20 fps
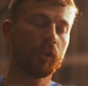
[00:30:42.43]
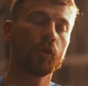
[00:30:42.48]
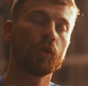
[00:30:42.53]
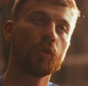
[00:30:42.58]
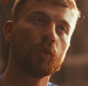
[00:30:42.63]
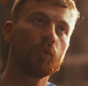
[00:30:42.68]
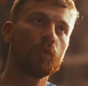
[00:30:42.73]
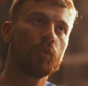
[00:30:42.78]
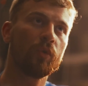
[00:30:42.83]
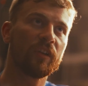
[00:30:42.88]

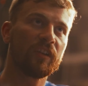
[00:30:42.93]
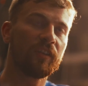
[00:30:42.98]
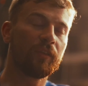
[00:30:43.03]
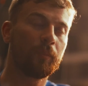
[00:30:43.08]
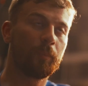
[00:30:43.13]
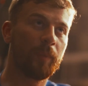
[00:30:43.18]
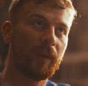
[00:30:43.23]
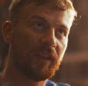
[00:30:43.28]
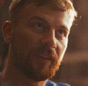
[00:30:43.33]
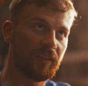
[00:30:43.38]
who would
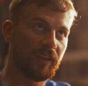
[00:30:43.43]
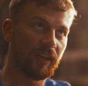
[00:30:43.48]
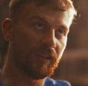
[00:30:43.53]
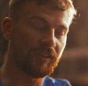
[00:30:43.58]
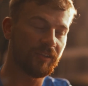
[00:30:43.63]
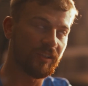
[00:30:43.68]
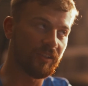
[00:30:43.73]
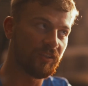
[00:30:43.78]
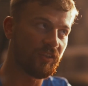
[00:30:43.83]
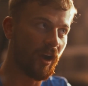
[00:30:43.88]
have been there
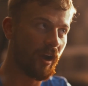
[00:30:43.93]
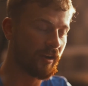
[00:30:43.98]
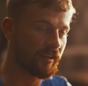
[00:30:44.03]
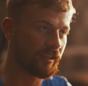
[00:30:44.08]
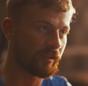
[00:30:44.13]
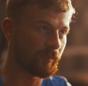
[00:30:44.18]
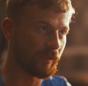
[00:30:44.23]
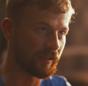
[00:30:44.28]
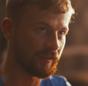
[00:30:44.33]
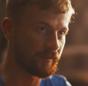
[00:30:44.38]
to
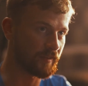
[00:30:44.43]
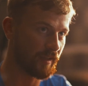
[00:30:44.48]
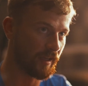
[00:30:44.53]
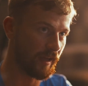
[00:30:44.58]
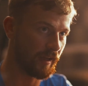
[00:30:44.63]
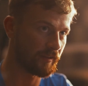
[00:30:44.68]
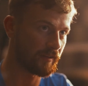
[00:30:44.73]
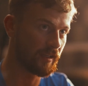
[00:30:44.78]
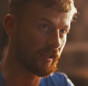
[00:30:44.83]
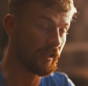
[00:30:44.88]
document that?